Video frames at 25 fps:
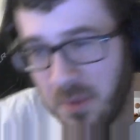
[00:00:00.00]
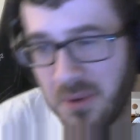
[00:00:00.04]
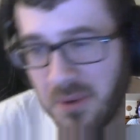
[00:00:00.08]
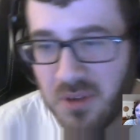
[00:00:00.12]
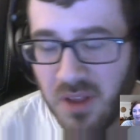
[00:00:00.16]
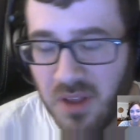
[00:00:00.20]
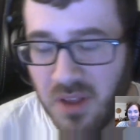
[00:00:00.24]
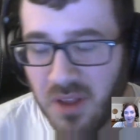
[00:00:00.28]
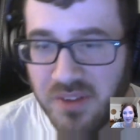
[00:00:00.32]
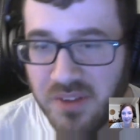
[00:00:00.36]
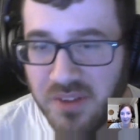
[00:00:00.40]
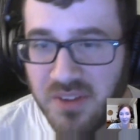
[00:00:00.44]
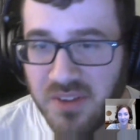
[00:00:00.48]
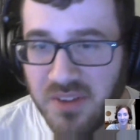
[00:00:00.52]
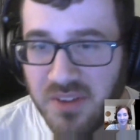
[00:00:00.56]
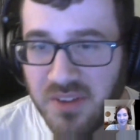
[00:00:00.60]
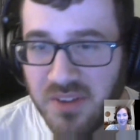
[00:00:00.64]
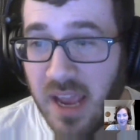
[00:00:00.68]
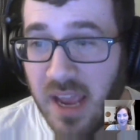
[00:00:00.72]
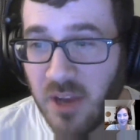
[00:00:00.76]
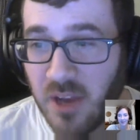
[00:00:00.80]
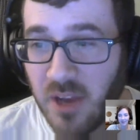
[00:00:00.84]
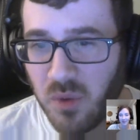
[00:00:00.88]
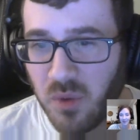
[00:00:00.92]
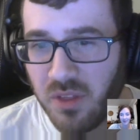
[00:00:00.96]
someone who's on the same
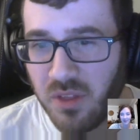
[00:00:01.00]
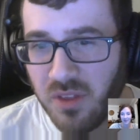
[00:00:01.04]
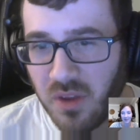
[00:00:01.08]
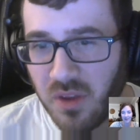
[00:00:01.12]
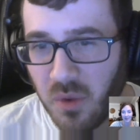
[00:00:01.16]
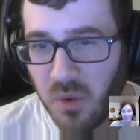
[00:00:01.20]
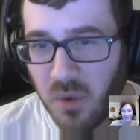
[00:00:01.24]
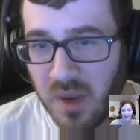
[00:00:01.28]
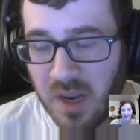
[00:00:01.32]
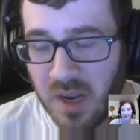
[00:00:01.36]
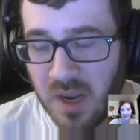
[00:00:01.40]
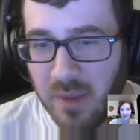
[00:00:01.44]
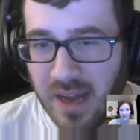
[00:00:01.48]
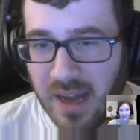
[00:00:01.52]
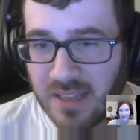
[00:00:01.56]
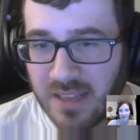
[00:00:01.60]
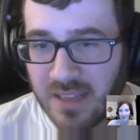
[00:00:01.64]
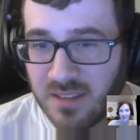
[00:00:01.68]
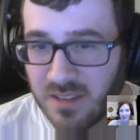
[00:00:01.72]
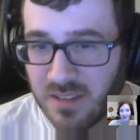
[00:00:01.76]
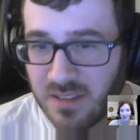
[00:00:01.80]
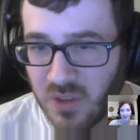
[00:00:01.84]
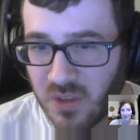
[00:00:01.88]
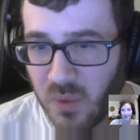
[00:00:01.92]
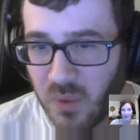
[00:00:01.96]
page with you in a bad